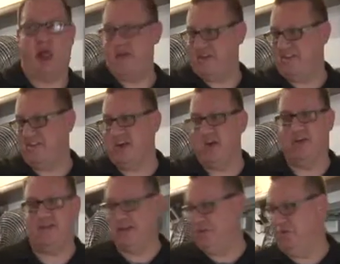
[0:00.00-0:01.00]

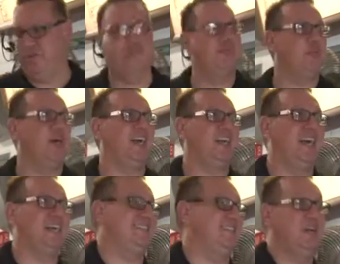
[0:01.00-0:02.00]
if I do a news
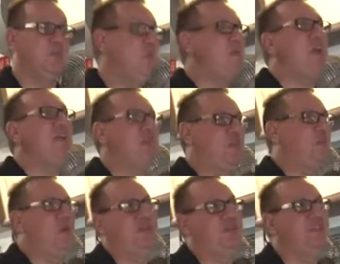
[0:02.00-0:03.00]
broadcast and say we'll be ready for the
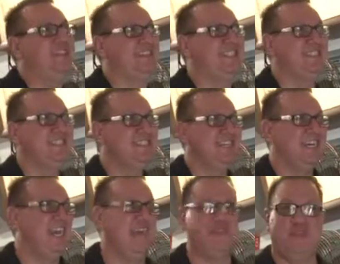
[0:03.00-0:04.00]
post visit,
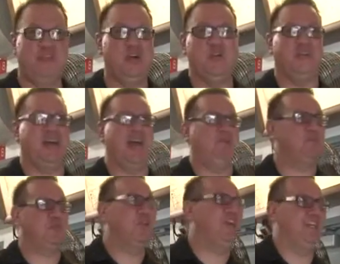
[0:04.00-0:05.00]
if we've got
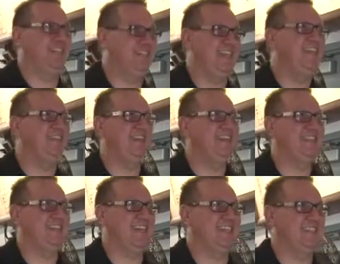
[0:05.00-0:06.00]
tourniquets at every
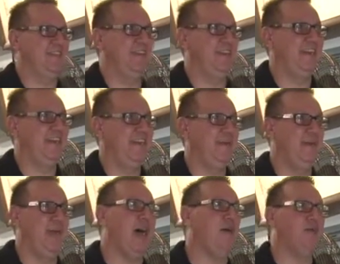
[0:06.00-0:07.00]
intersection, I
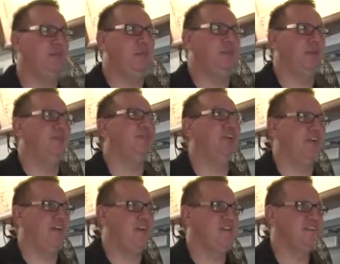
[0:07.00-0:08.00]
mean, how are people going to
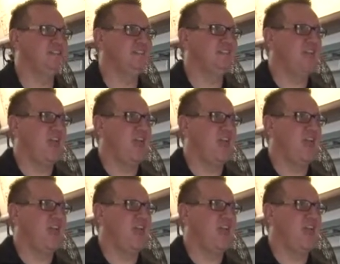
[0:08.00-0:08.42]
feel? Right.